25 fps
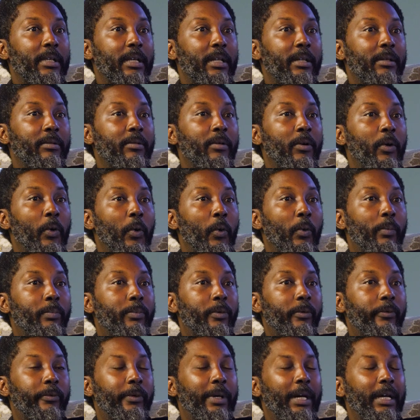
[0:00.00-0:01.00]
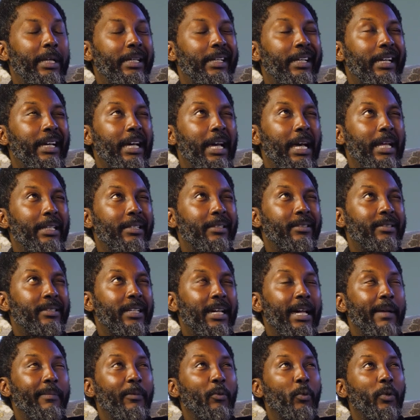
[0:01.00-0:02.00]
telco provider. At the
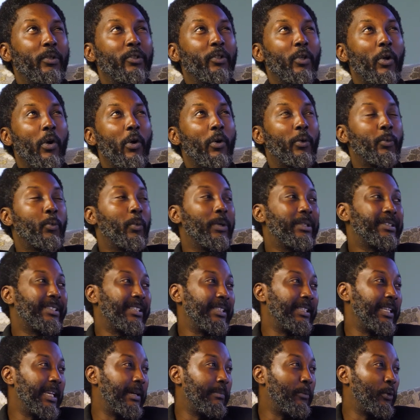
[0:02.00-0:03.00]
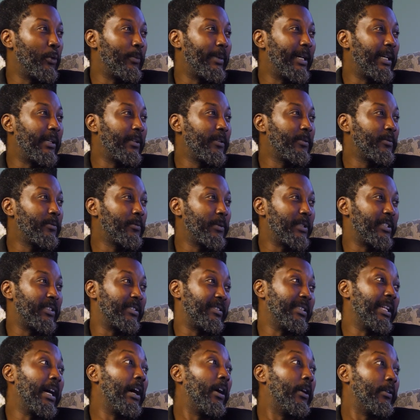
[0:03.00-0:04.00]
time, it was called Watania Mobile, which
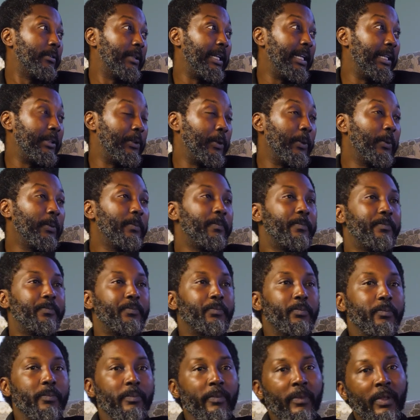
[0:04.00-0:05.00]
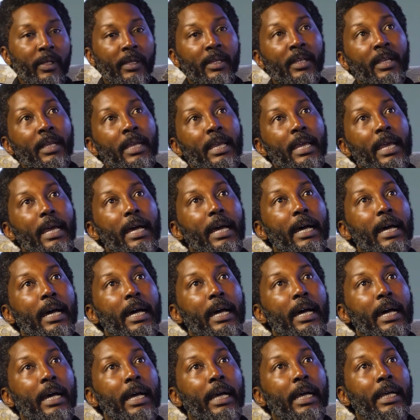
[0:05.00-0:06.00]
is now Aredo.
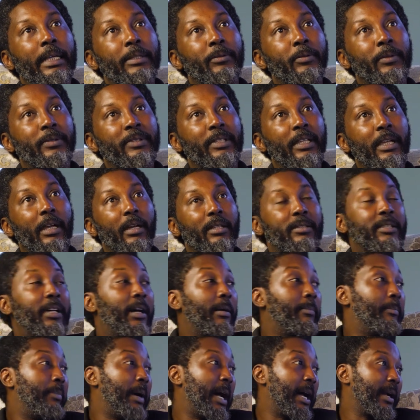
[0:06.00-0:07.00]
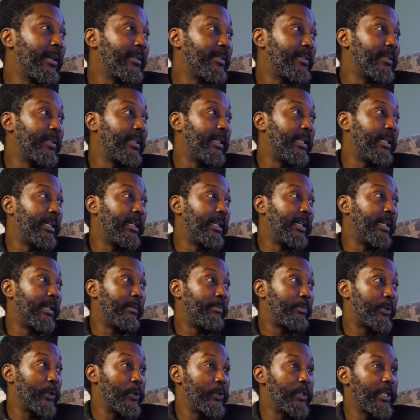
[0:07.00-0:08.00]
It was a Qatar-backed
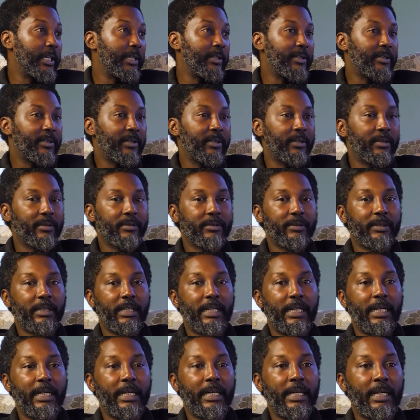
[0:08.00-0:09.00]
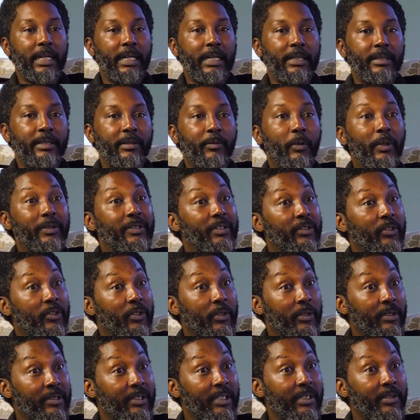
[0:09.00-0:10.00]
project, and it was a
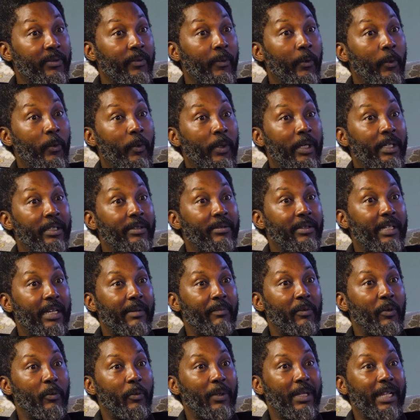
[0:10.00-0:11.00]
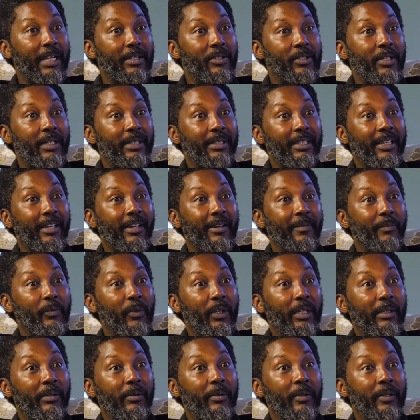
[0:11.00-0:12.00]
successful one. I mean, when I joined the
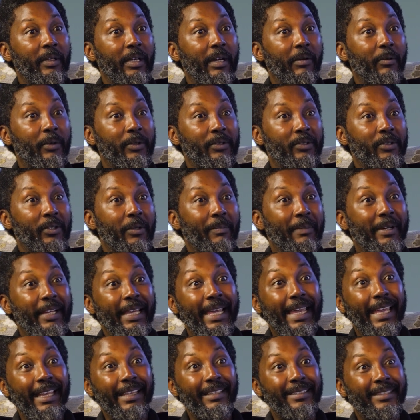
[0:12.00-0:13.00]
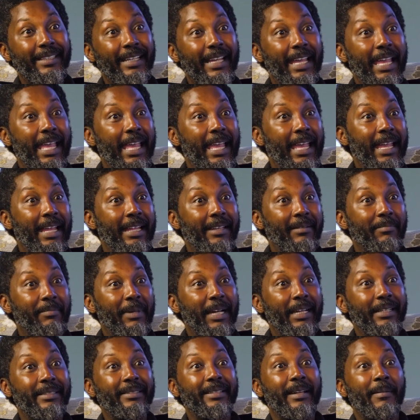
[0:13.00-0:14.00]
company, I was number 8, and
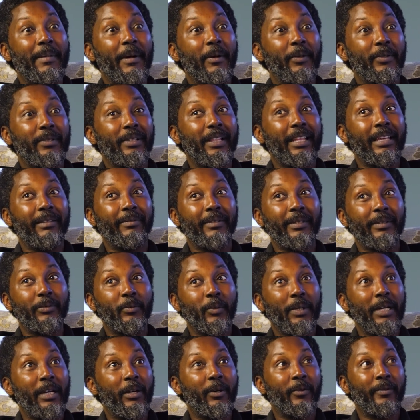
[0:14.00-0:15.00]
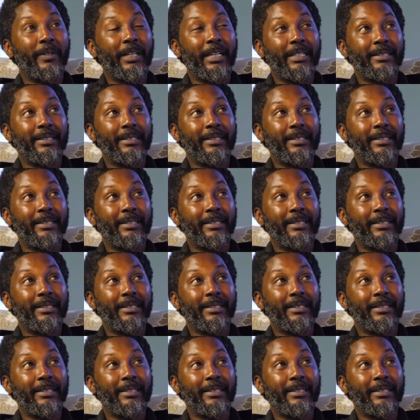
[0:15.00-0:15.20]
by the time I was leaving, we're over